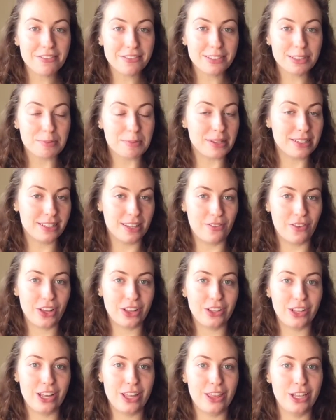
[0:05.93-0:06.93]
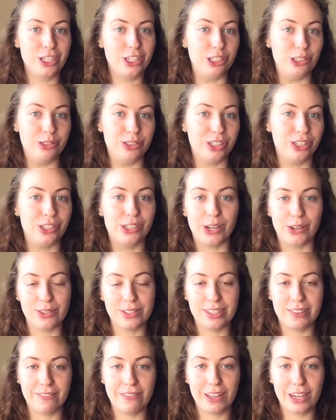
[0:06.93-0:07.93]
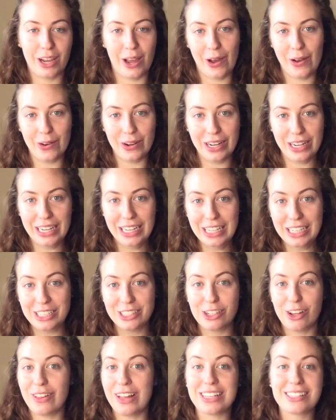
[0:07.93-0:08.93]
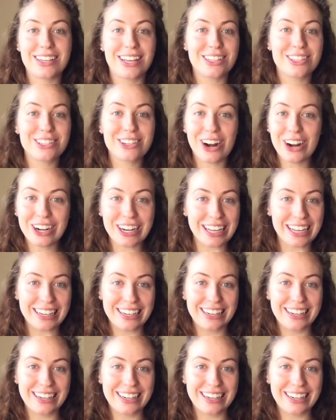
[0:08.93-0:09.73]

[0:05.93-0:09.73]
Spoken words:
specifically the do's and don'ts of the code. So let's get started.